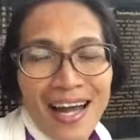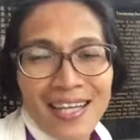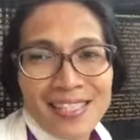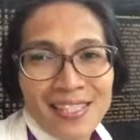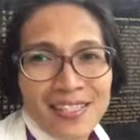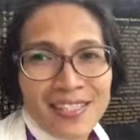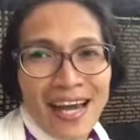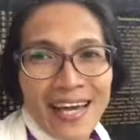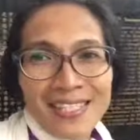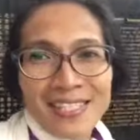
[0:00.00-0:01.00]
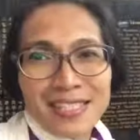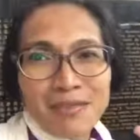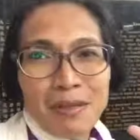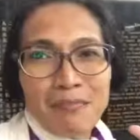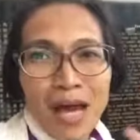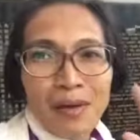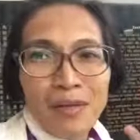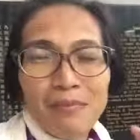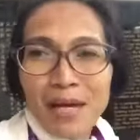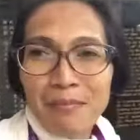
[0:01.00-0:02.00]
I'll see you guys. This has been
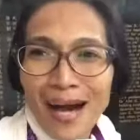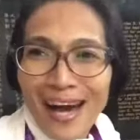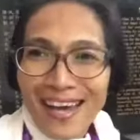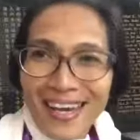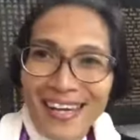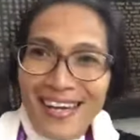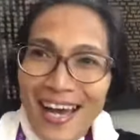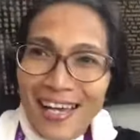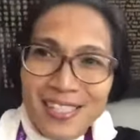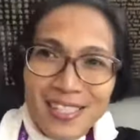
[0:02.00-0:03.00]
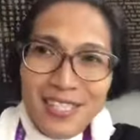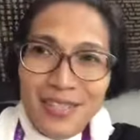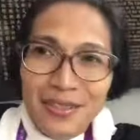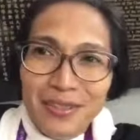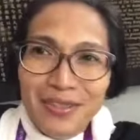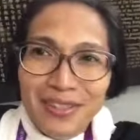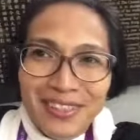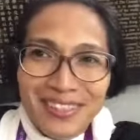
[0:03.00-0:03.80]
Maui. Bye-bye. I'll see you.